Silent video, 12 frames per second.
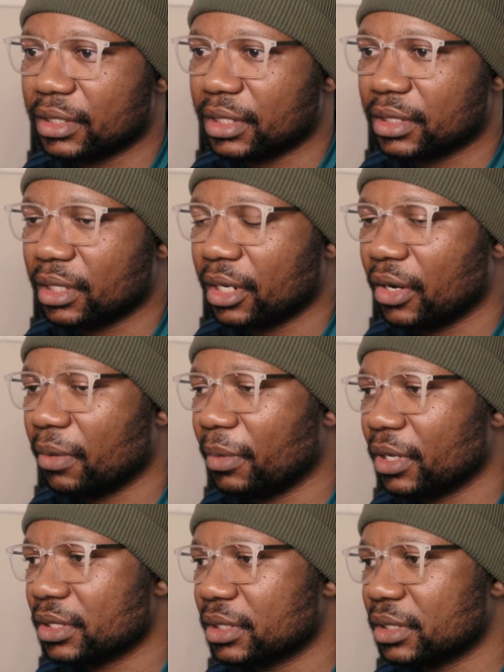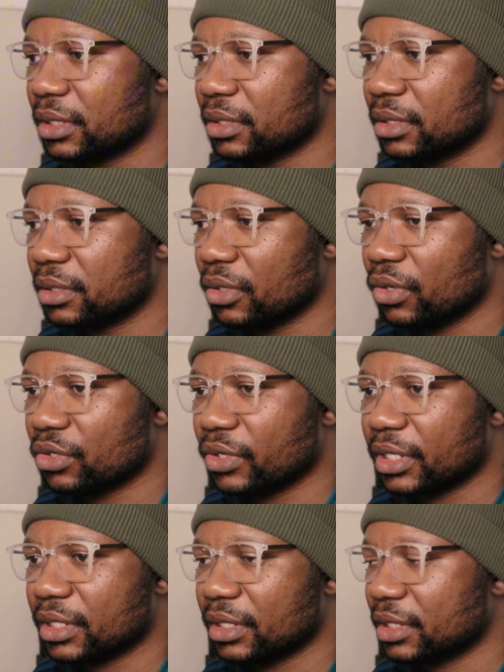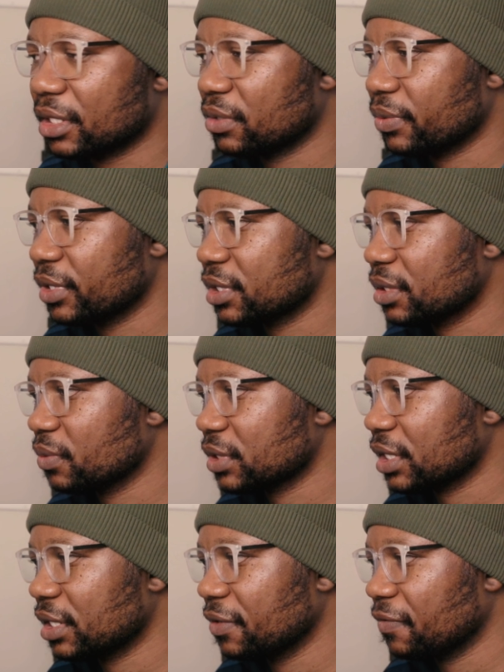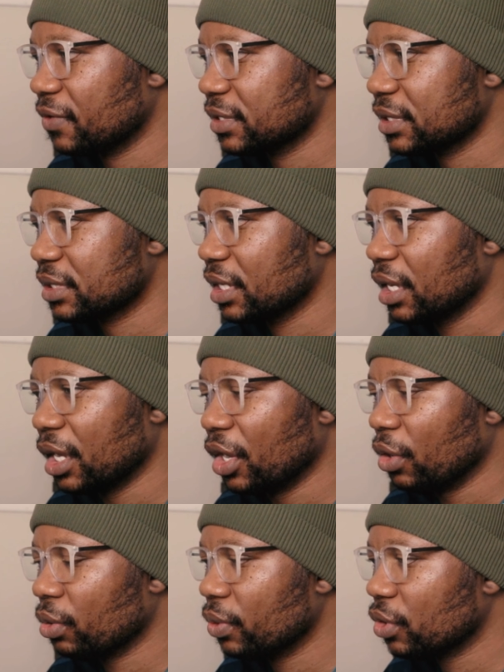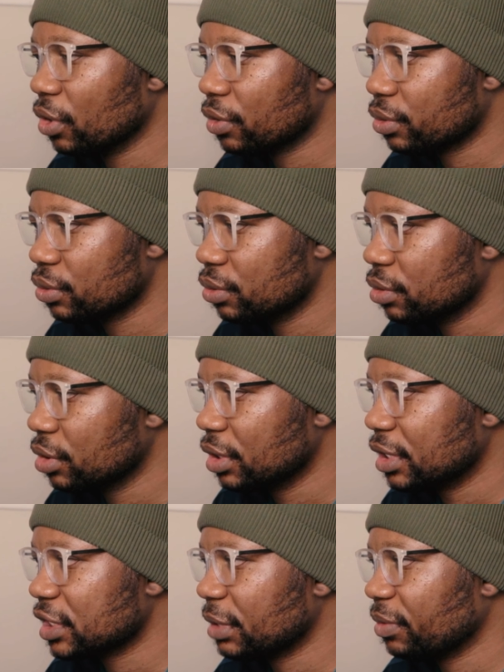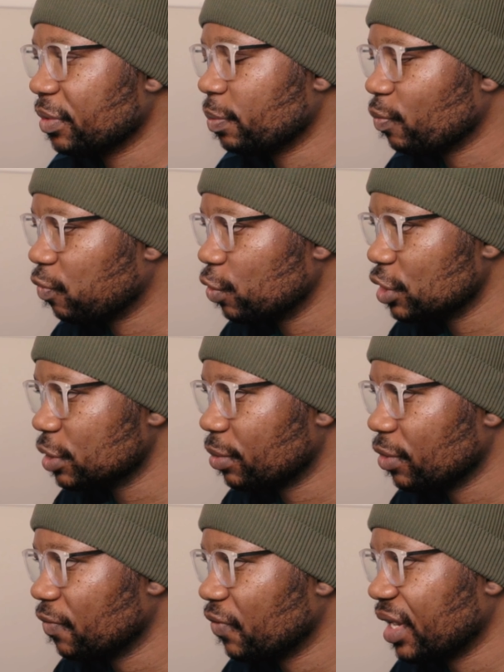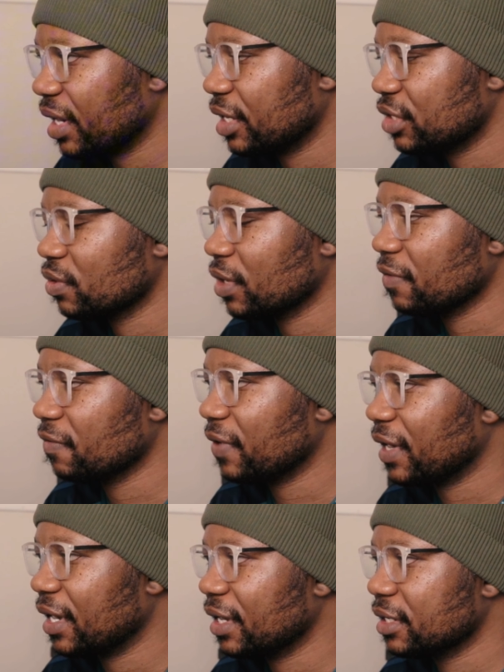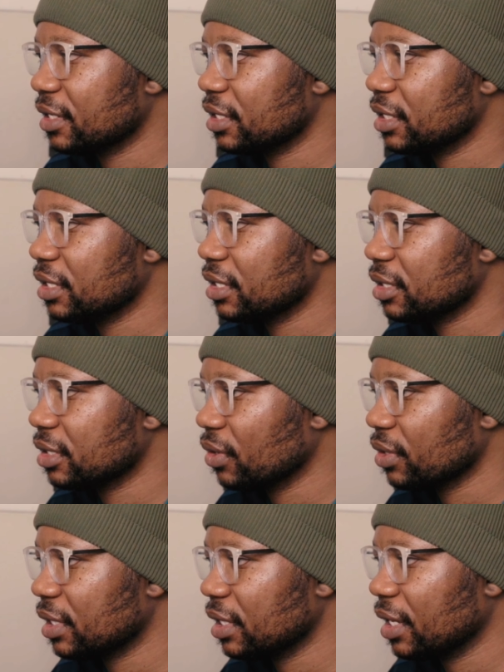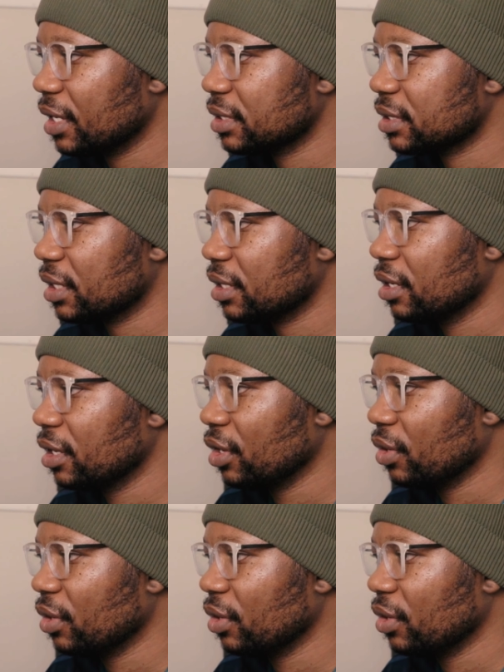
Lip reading: is just a lot about contrast and saturation, which are the differences. We'll go through some of the Fuji profile that you can find on dehancer.